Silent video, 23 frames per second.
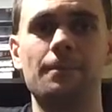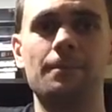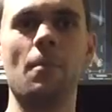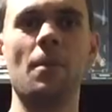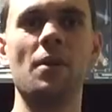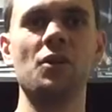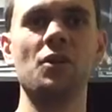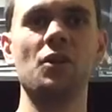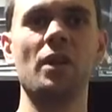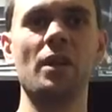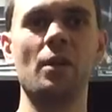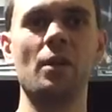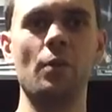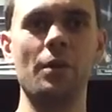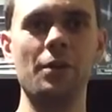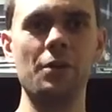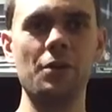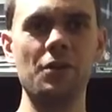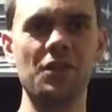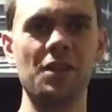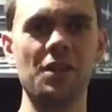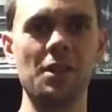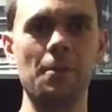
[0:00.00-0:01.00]
Much like
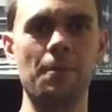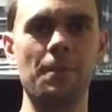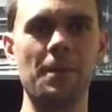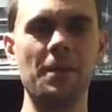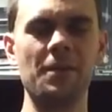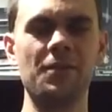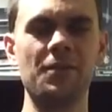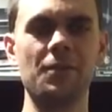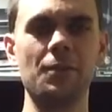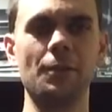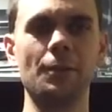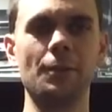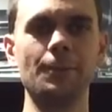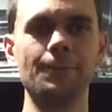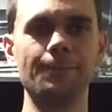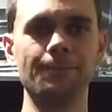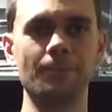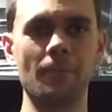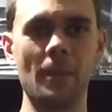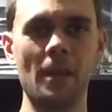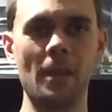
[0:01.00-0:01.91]
when using a pistol,